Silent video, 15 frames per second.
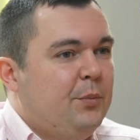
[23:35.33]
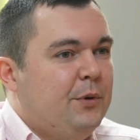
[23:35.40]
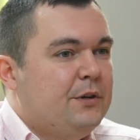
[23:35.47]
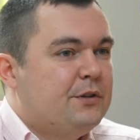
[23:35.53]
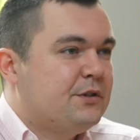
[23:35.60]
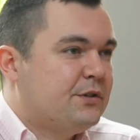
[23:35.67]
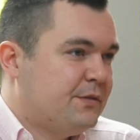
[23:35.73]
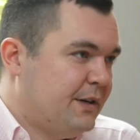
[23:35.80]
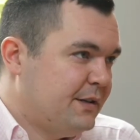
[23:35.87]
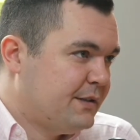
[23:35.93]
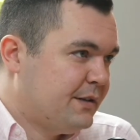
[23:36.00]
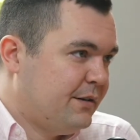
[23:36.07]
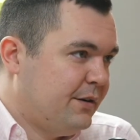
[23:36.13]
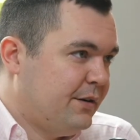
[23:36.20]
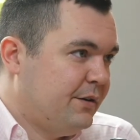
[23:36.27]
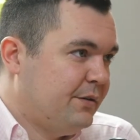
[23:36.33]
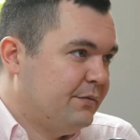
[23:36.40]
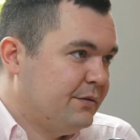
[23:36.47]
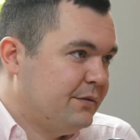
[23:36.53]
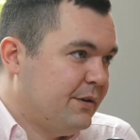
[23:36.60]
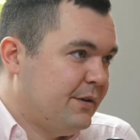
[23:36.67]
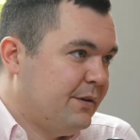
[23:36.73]
Interest rates are low,
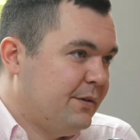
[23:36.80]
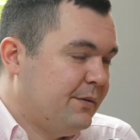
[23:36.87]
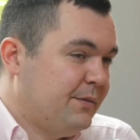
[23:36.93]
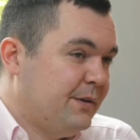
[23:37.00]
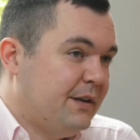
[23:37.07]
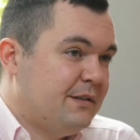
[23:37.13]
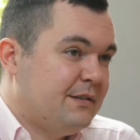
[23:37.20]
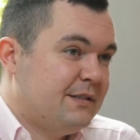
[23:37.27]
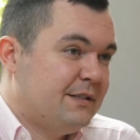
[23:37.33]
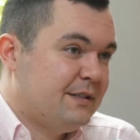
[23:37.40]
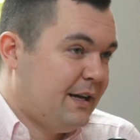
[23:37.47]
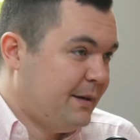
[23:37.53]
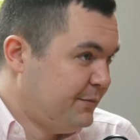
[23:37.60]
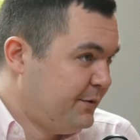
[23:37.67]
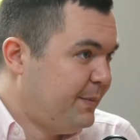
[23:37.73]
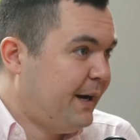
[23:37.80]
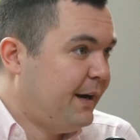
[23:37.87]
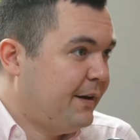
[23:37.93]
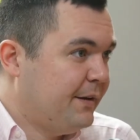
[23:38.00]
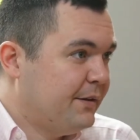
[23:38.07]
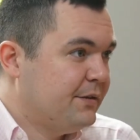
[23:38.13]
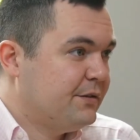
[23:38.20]
so it's time to
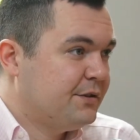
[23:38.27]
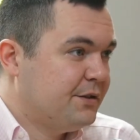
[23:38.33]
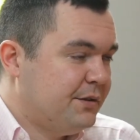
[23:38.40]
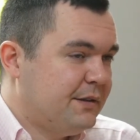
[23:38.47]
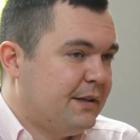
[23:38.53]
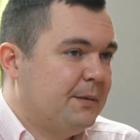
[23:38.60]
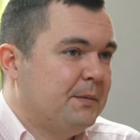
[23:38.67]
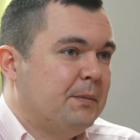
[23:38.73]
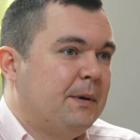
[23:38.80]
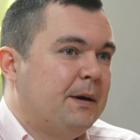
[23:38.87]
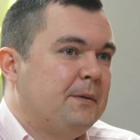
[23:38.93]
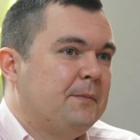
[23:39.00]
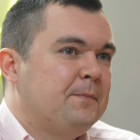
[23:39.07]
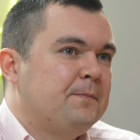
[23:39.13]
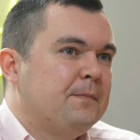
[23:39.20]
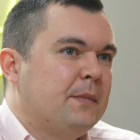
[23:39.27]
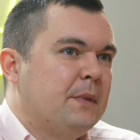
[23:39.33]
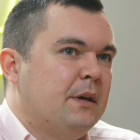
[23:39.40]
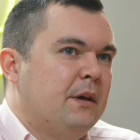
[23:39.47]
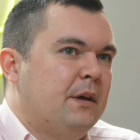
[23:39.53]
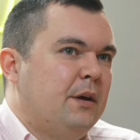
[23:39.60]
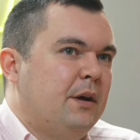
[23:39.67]
buy. It's a good time to buy.
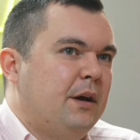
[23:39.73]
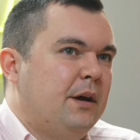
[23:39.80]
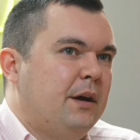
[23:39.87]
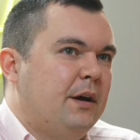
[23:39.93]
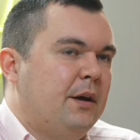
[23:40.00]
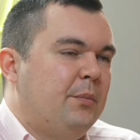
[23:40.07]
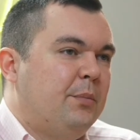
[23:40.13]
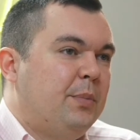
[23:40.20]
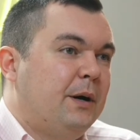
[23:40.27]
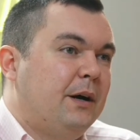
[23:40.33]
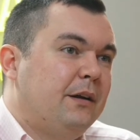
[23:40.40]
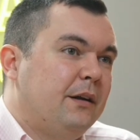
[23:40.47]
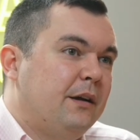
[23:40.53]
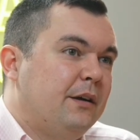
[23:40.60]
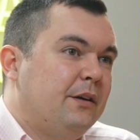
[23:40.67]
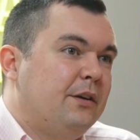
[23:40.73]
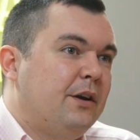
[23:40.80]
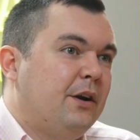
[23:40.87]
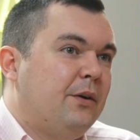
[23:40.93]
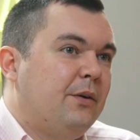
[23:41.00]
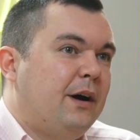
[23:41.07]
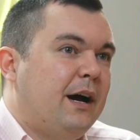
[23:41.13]
Uh, but you
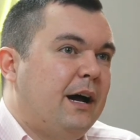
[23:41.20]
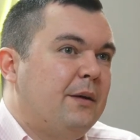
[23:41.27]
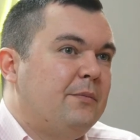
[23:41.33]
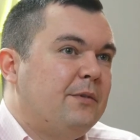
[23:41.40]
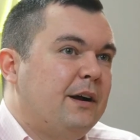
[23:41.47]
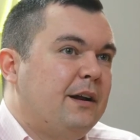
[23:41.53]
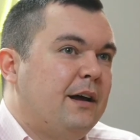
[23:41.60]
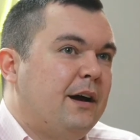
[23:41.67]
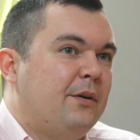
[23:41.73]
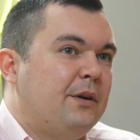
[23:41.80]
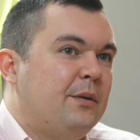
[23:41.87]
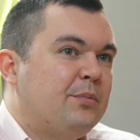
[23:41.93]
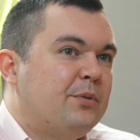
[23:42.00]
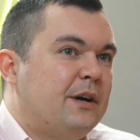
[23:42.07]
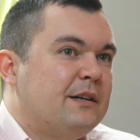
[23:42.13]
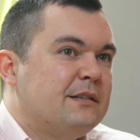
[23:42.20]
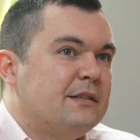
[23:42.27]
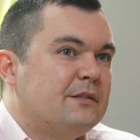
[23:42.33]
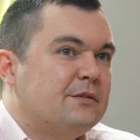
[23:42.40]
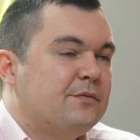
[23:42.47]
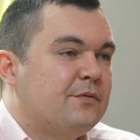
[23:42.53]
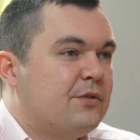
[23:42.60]
know, I'm right now in the
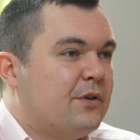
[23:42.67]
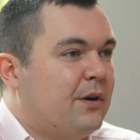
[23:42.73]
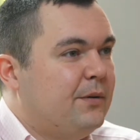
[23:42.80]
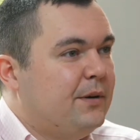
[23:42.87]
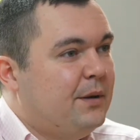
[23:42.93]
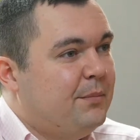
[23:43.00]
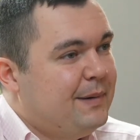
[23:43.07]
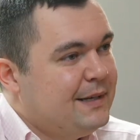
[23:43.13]
process of growing the